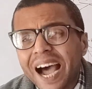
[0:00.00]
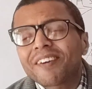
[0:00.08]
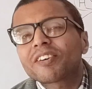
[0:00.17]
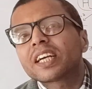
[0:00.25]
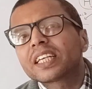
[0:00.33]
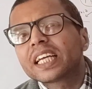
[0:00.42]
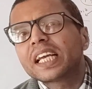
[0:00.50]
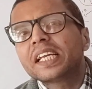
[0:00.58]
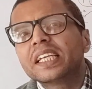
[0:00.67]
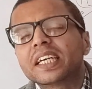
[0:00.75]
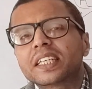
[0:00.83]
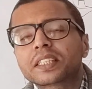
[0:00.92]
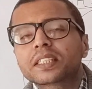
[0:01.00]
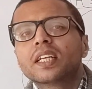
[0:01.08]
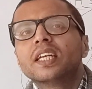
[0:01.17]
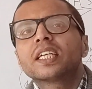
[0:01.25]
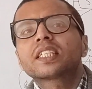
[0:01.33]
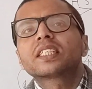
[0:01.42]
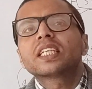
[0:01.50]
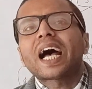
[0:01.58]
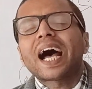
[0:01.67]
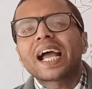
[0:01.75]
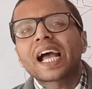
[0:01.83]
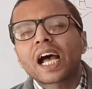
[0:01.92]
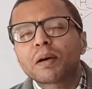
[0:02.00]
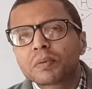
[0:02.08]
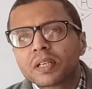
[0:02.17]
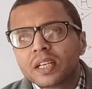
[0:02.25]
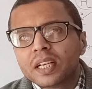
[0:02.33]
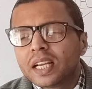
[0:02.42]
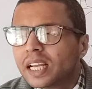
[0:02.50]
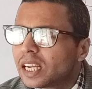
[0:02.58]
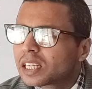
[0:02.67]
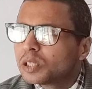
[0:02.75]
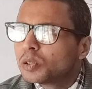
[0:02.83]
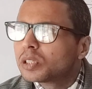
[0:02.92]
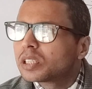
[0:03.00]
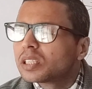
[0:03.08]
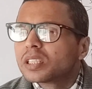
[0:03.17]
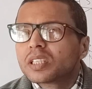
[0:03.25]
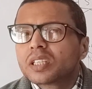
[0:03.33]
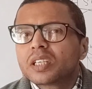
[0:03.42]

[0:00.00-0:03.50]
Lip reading: After 10 years, let's say I have acute